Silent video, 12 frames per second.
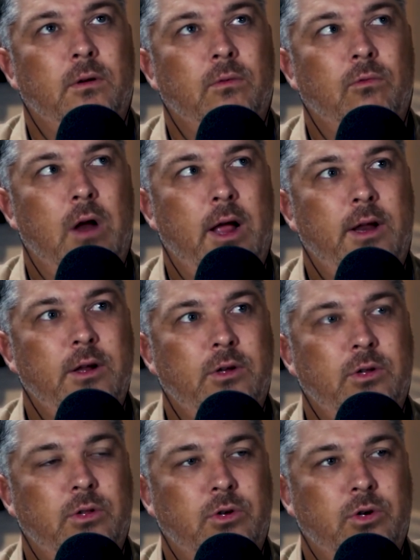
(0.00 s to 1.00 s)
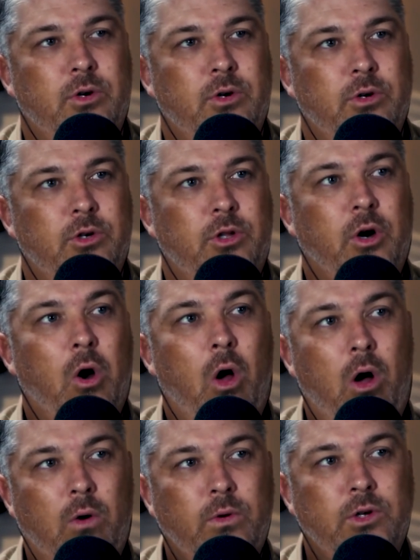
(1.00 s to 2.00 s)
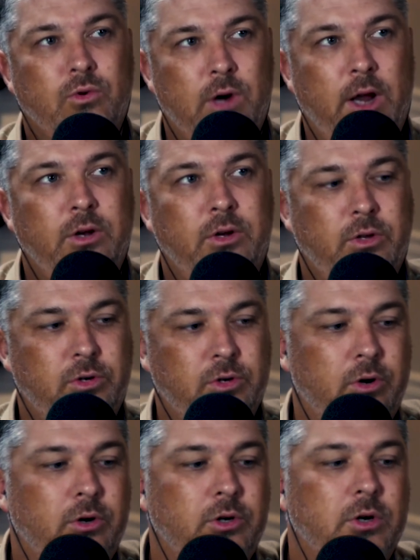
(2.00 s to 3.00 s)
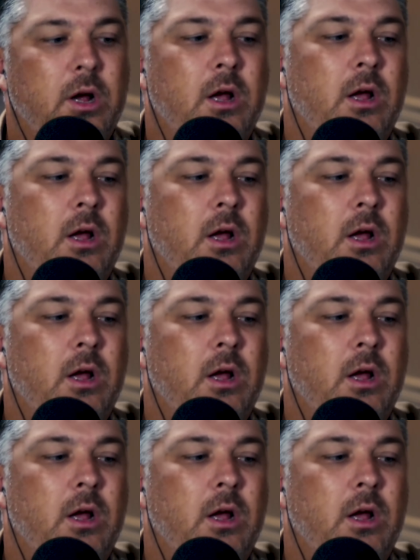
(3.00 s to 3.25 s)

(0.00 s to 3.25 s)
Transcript: writing to the church, they're always writing to the church